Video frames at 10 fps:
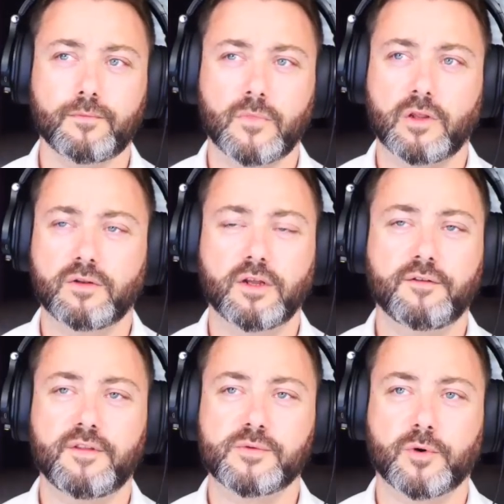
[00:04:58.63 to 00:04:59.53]
none
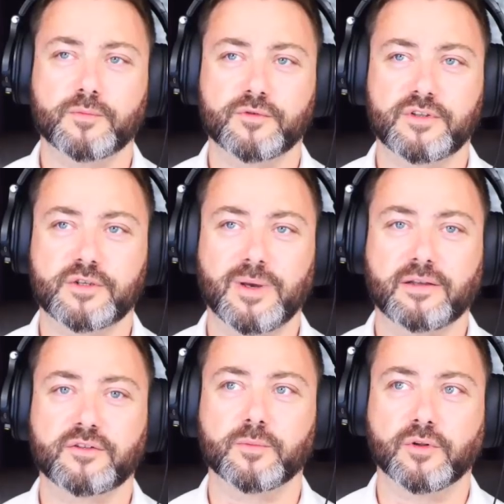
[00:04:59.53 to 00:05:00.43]
of these problems are
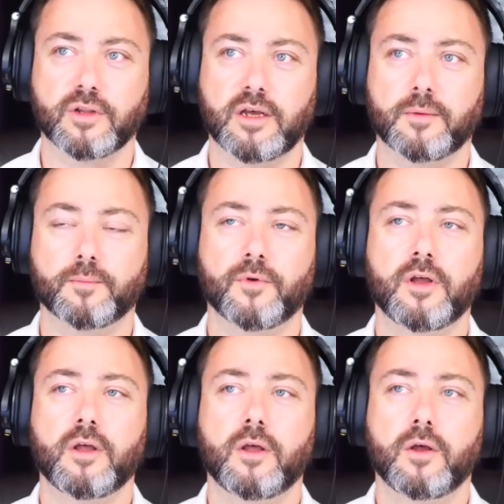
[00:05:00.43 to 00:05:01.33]
insurmountable.
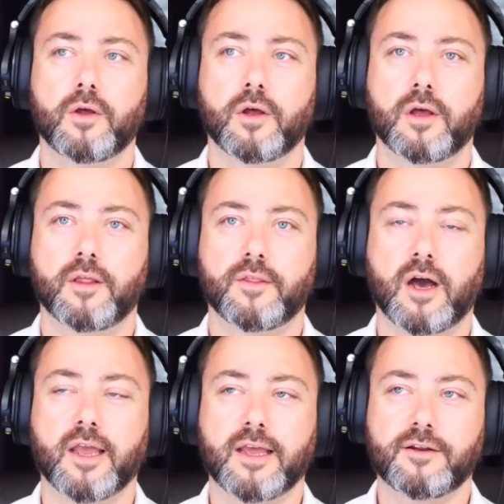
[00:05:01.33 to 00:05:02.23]

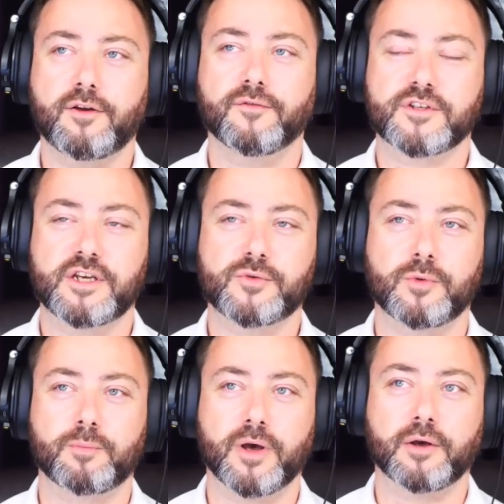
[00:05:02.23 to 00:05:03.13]
I had a conversation
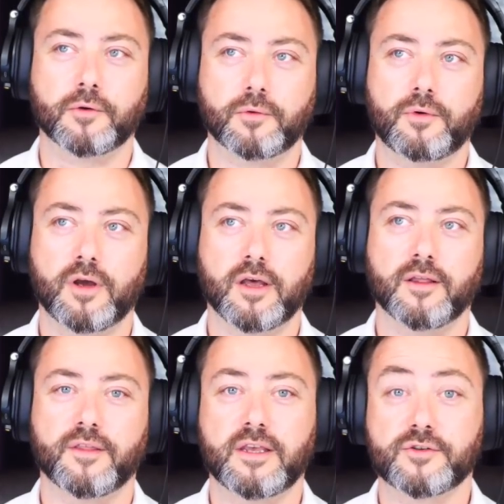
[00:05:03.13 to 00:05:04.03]
with Bo,
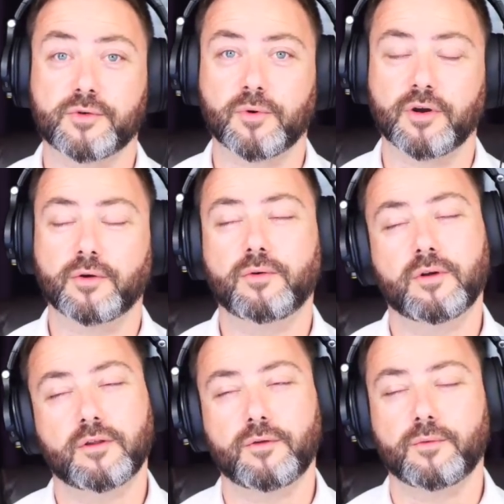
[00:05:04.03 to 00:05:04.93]
the history bro,
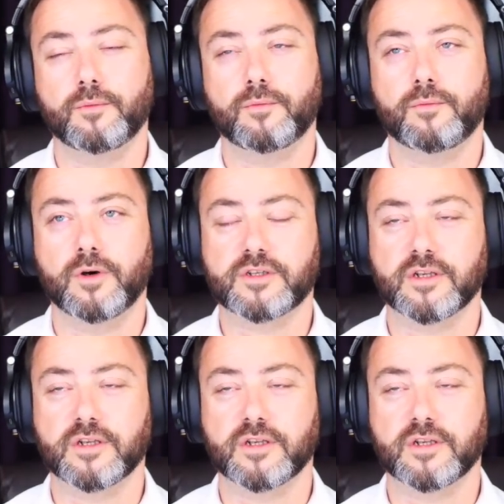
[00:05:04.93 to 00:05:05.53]
who works at